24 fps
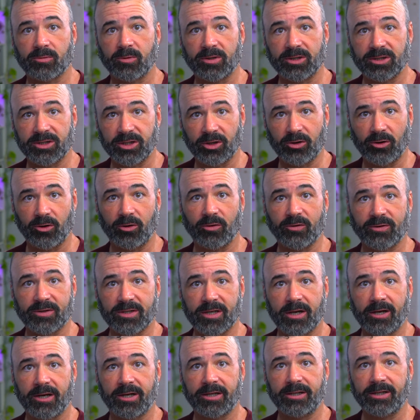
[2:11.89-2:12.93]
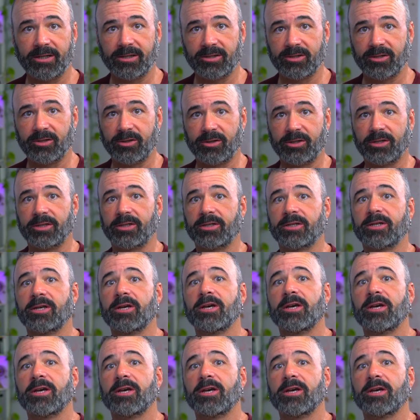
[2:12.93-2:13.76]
which is an earth sign, into the